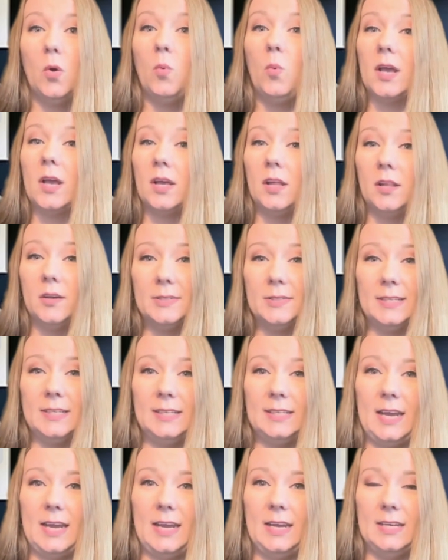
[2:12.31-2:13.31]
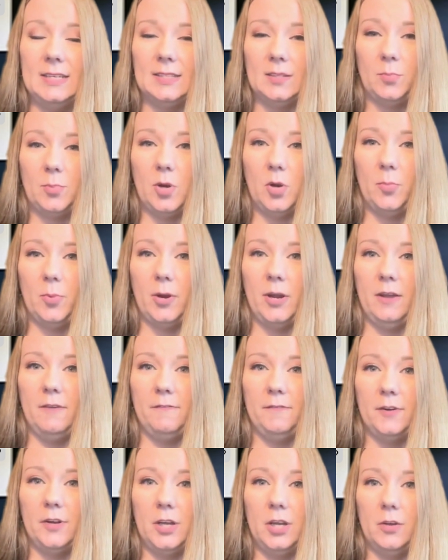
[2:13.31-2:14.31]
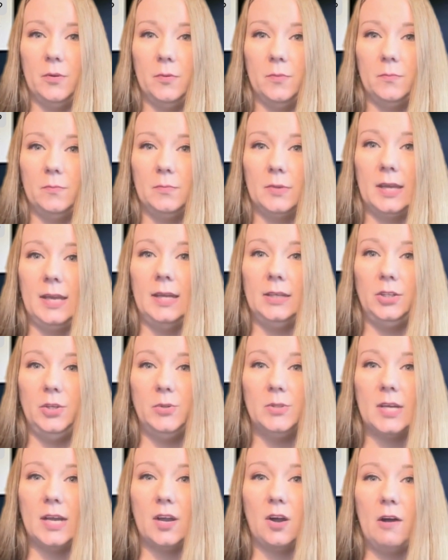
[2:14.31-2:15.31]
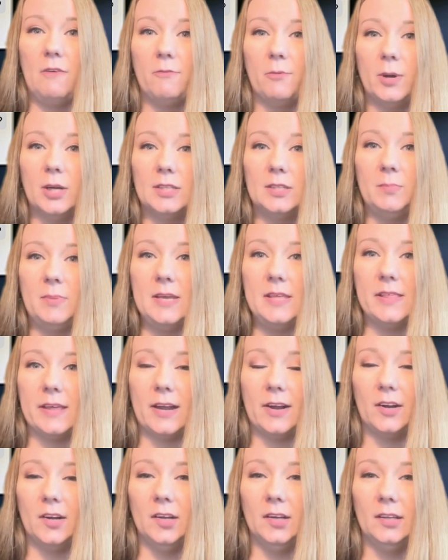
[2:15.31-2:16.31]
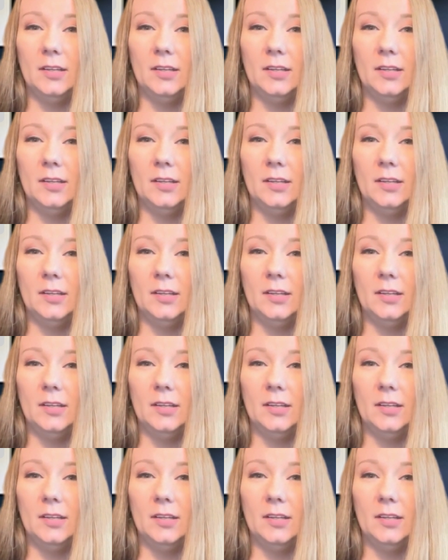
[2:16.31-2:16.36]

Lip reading: What closing day is appropriate for you? Can you take off work to be there?